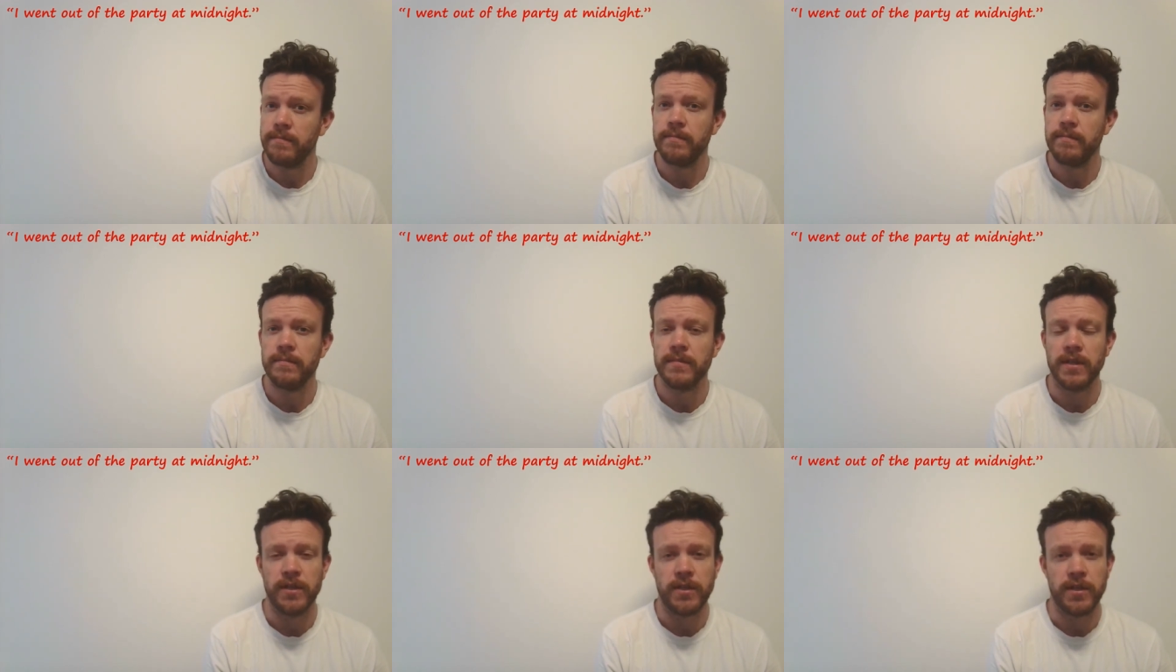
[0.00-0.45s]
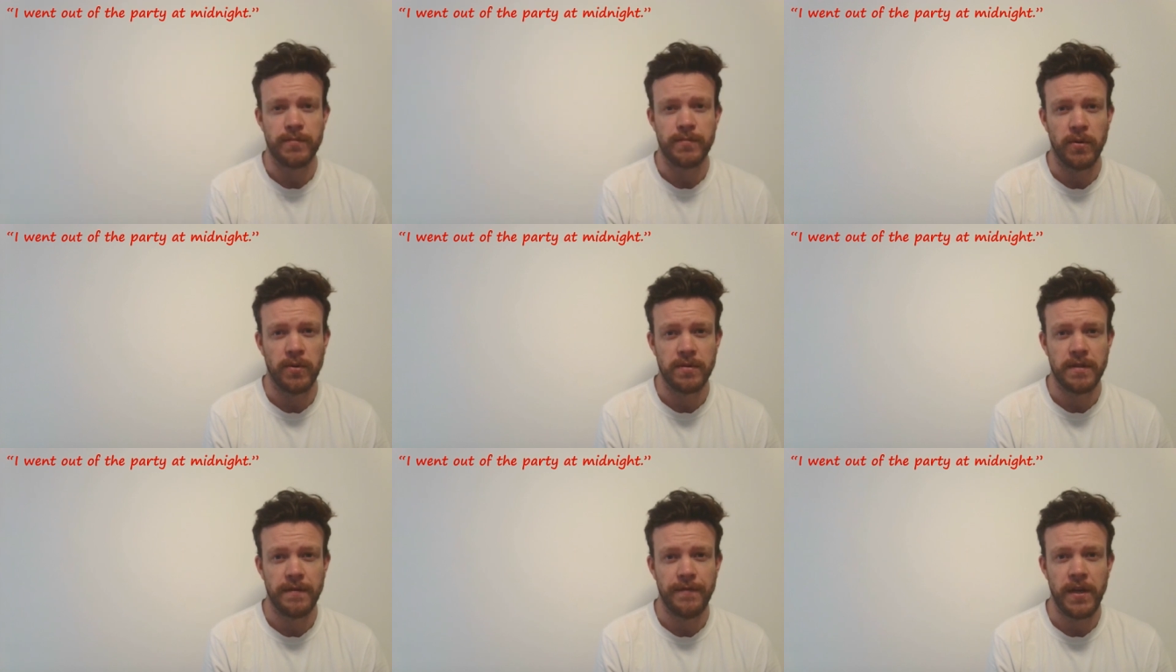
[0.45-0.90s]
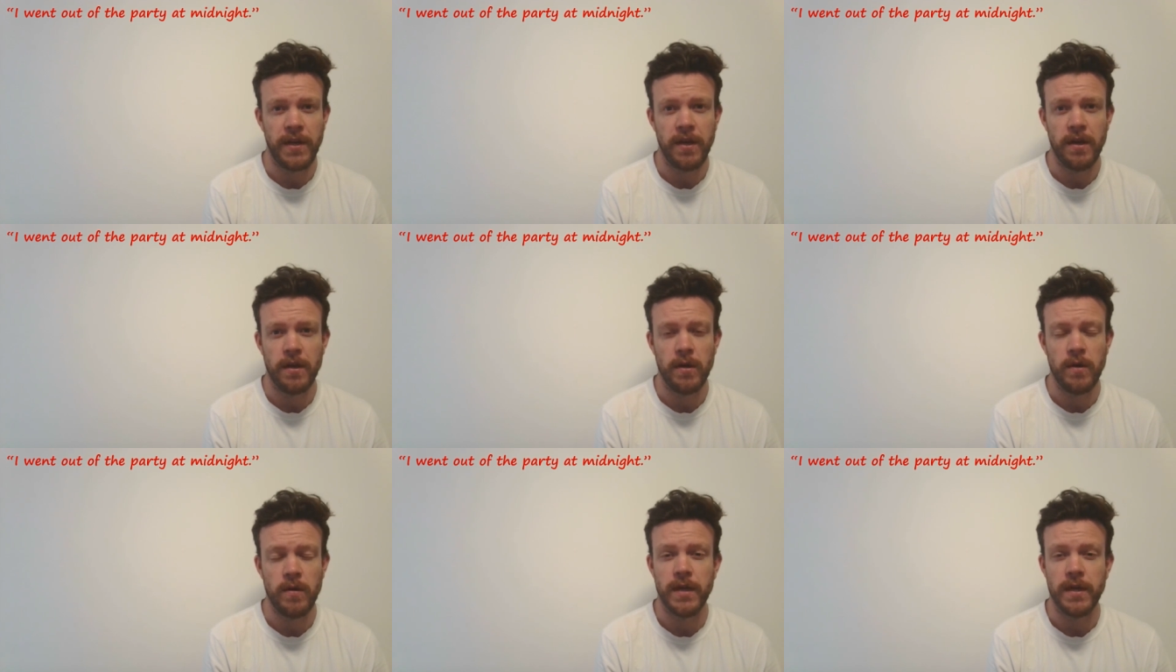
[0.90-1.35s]
So just pause the
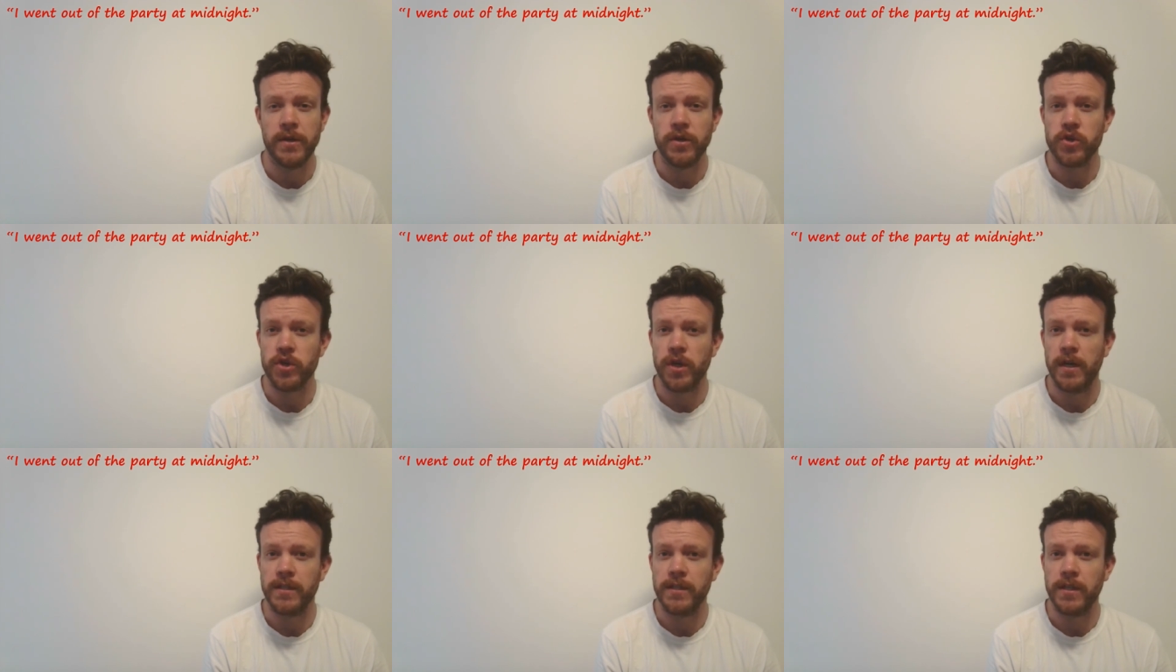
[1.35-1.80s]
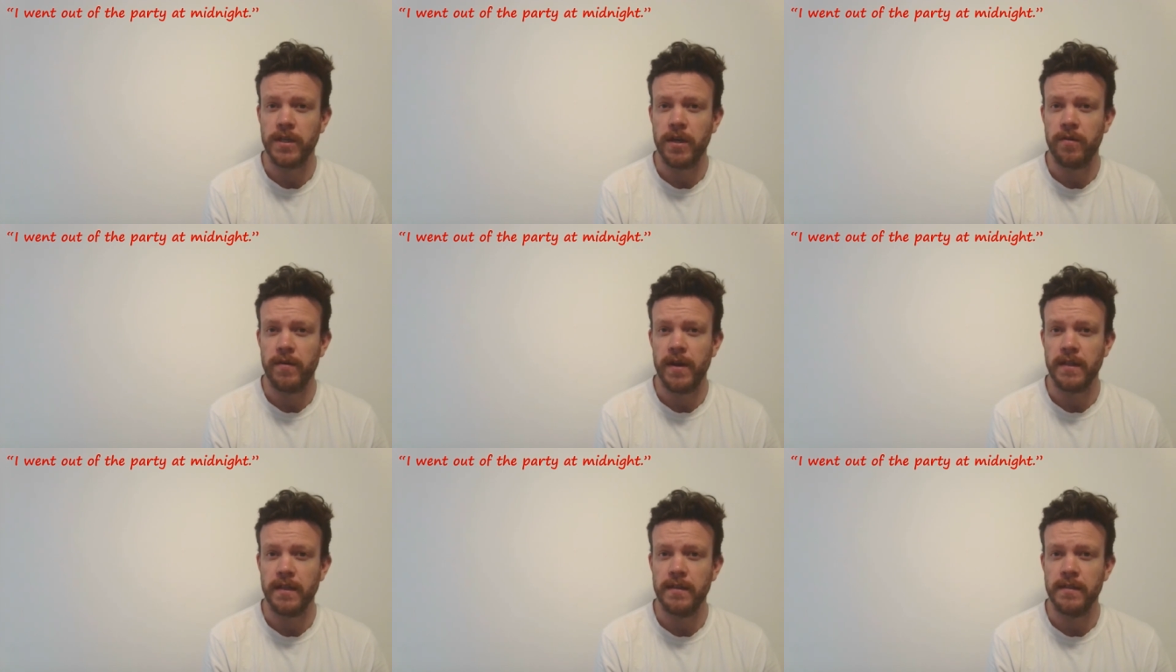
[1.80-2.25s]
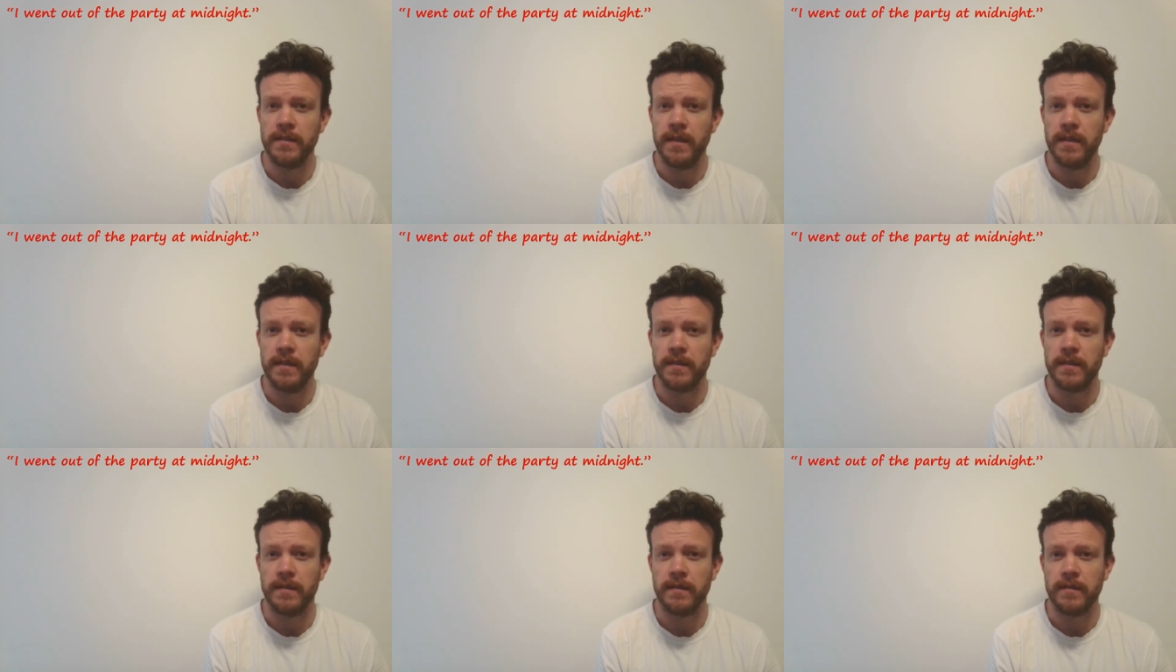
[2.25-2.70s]
video and try to correct the
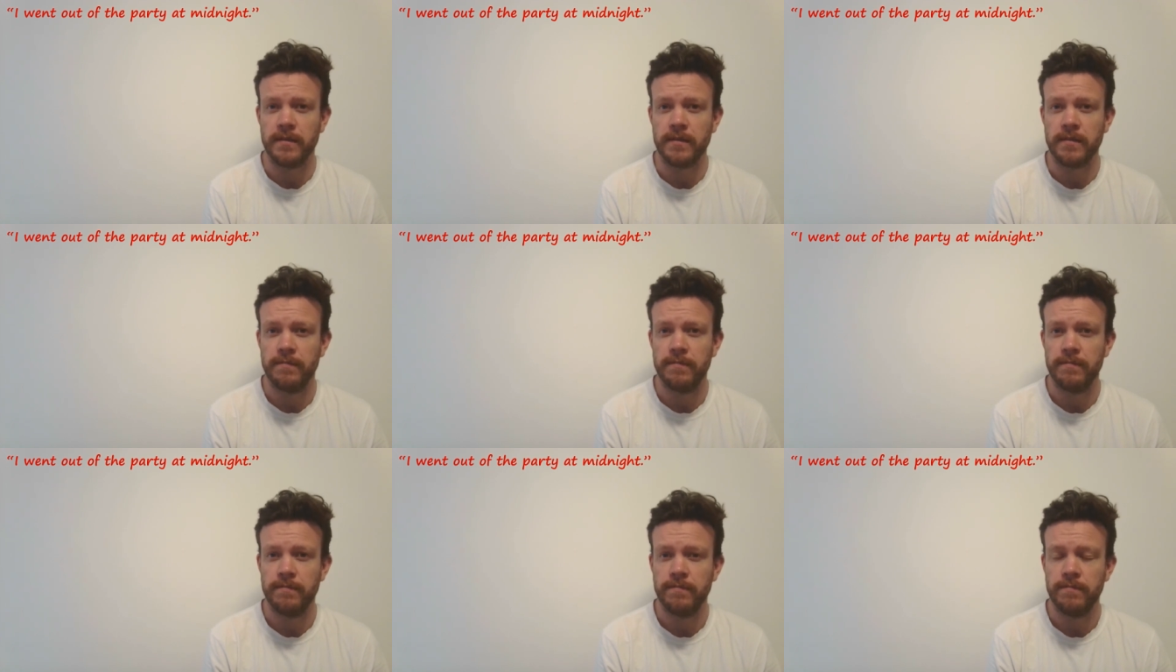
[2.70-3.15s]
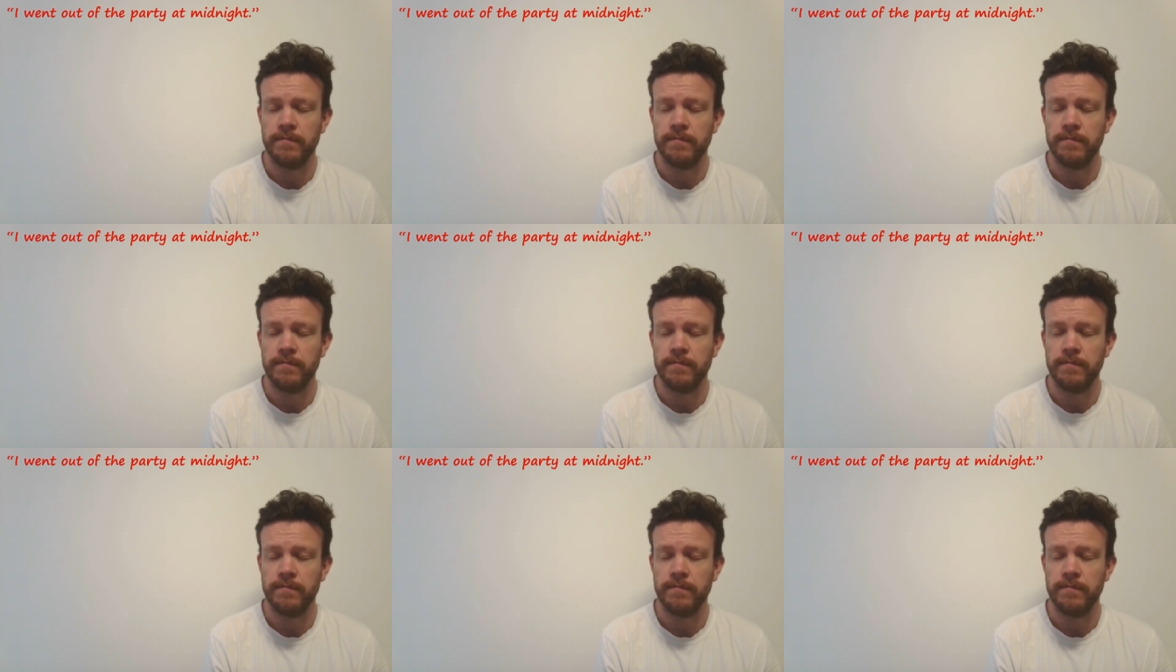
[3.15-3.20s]
sentence.